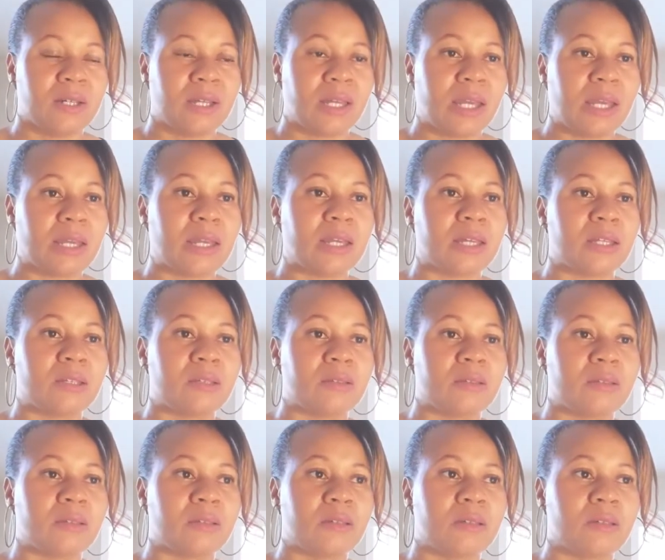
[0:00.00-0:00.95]

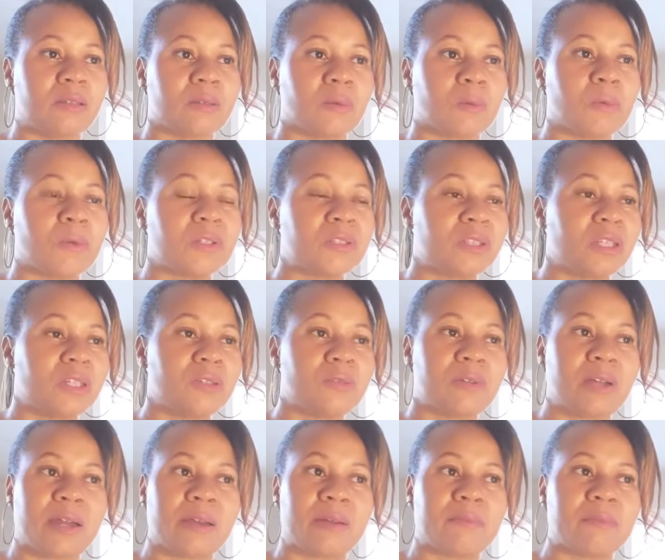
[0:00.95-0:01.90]
And the one thing you
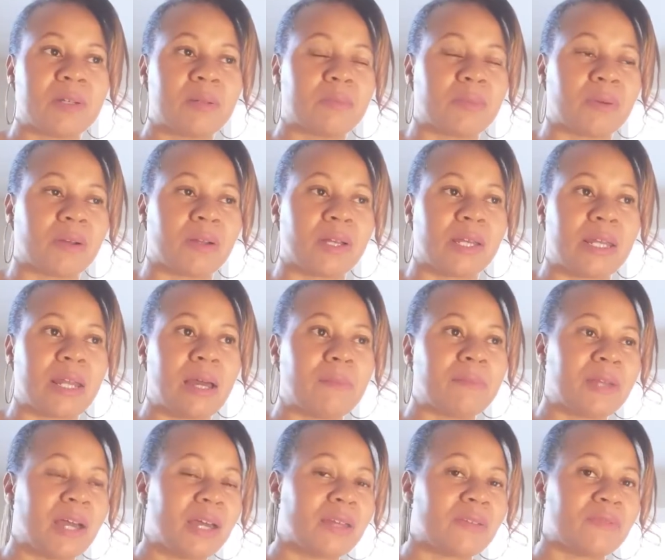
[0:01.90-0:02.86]
got to remember, and
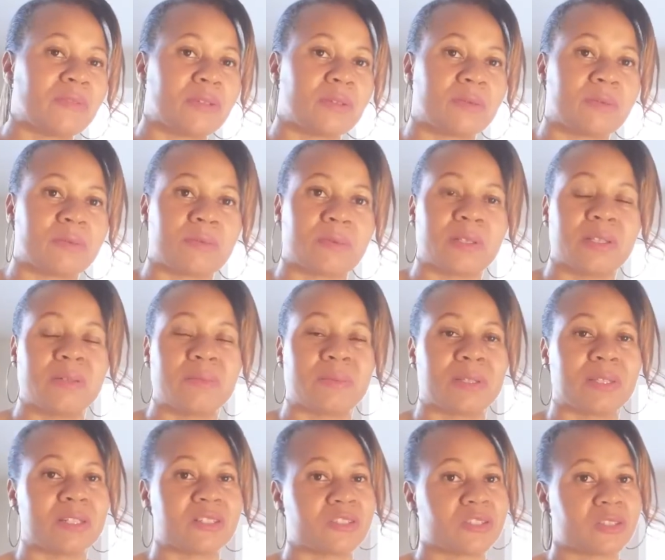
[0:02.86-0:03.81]
I'm not even really
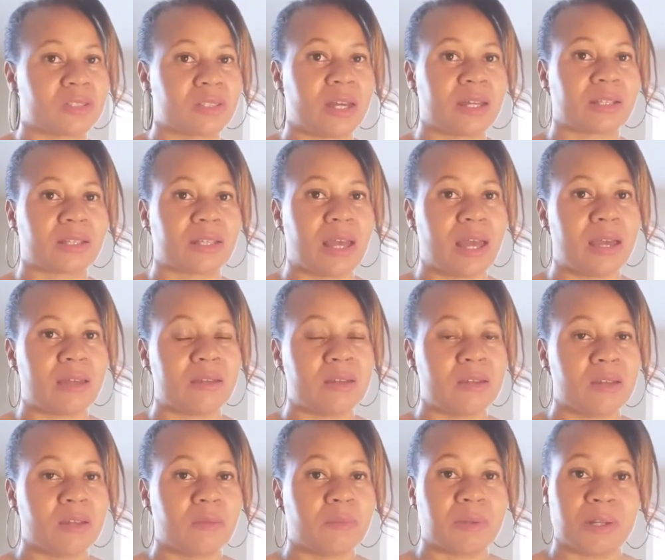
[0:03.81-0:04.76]
religious like
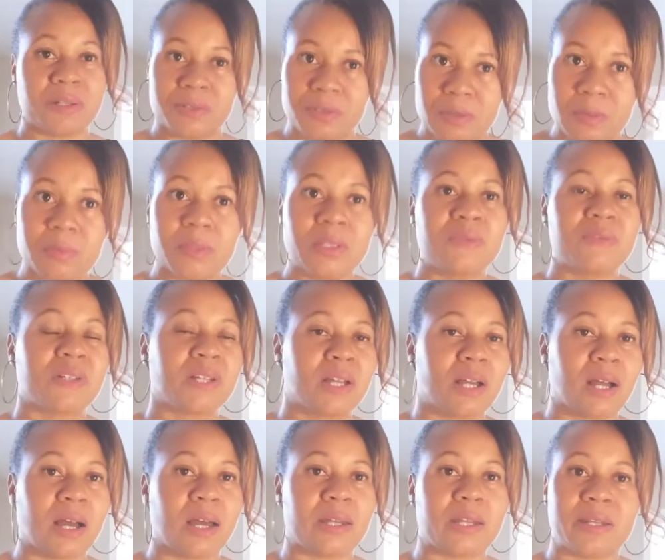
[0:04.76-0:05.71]
that, but I do believe in
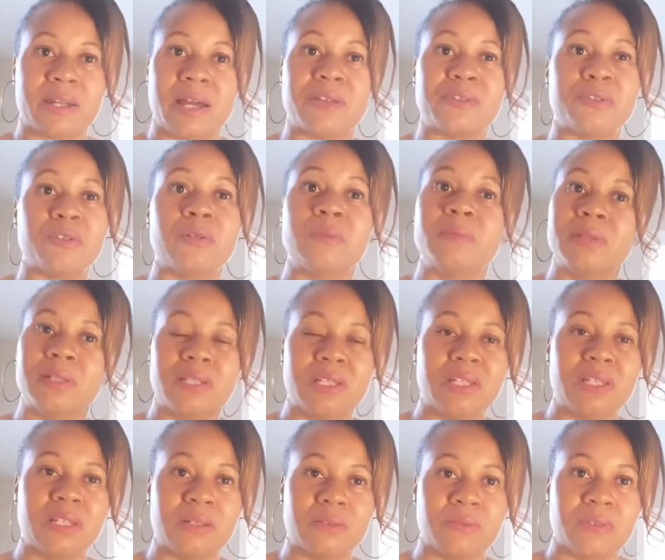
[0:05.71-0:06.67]
God and I do
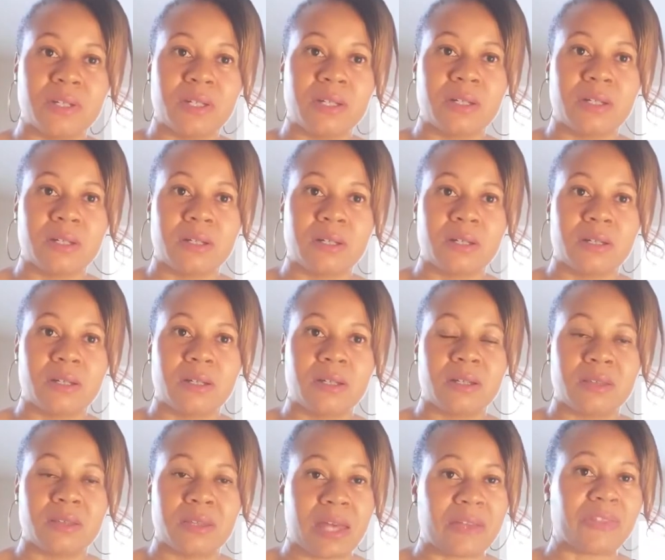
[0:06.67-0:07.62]
believe
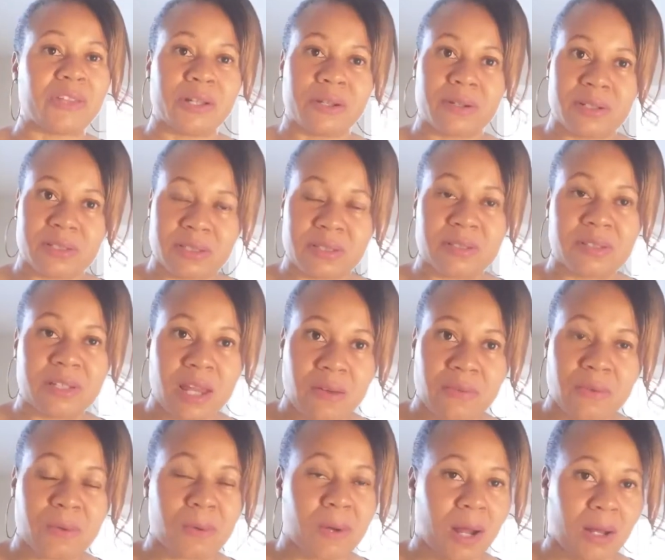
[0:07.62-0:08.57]
that there is a
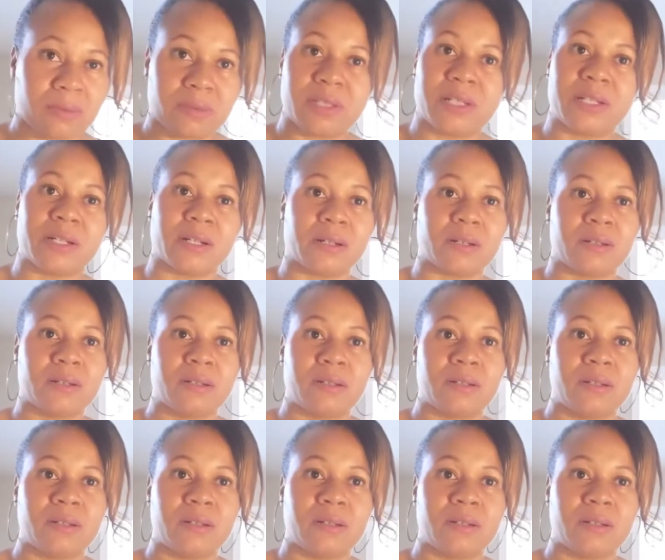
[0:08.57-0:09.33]
devil out there